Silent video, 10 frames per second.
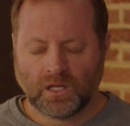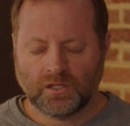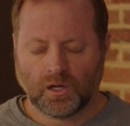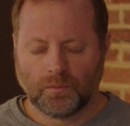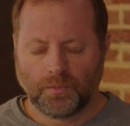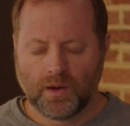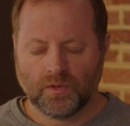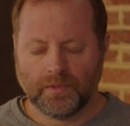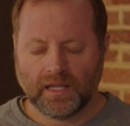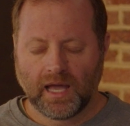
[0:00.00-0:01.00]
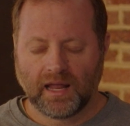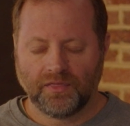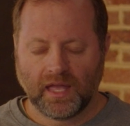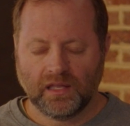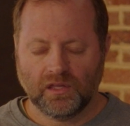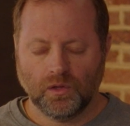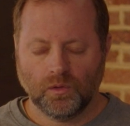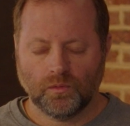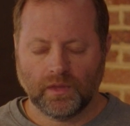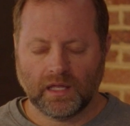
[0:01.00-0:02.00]
Y'all can pray with me. God, I thank
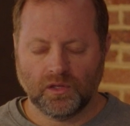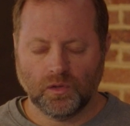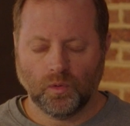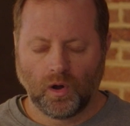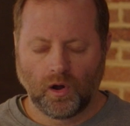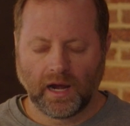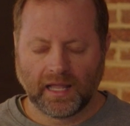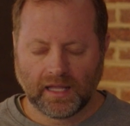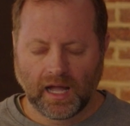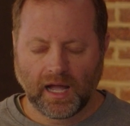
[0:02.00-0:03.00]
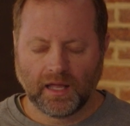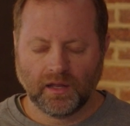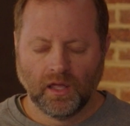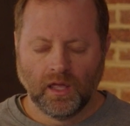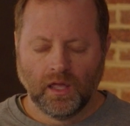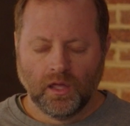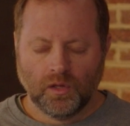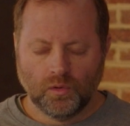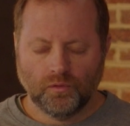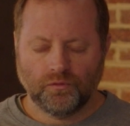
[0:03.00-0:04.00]
you that you are a God
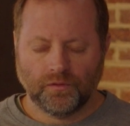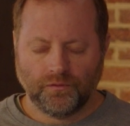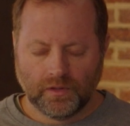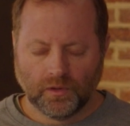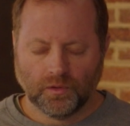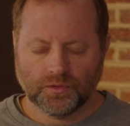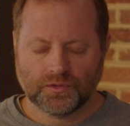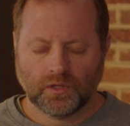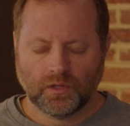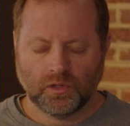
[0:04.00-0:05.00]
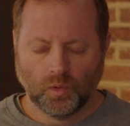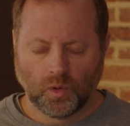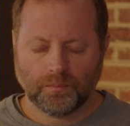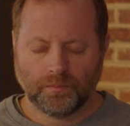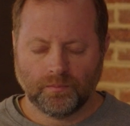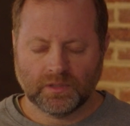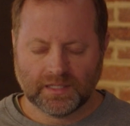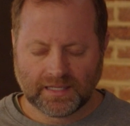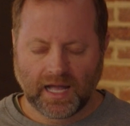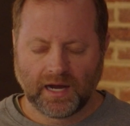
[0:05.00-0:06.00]
who fulfills your
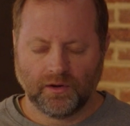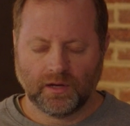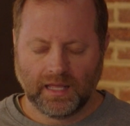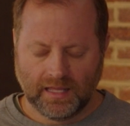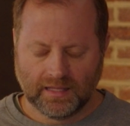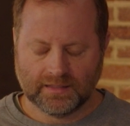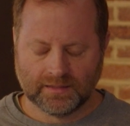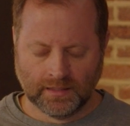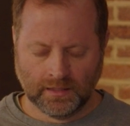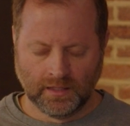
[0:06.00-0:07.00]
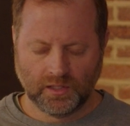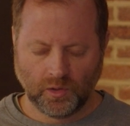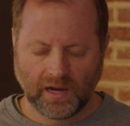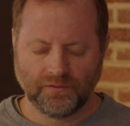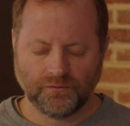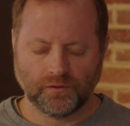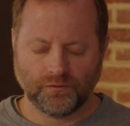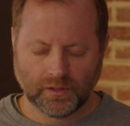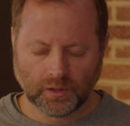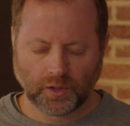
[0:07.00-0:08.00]
desired ends. You're a
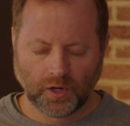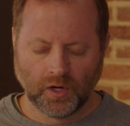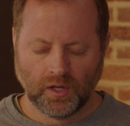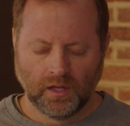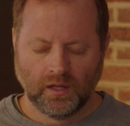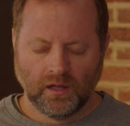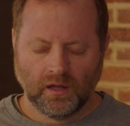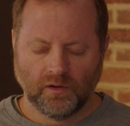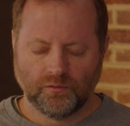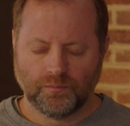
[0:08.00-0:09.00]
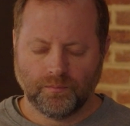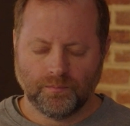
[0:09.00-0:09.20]
fulfiller of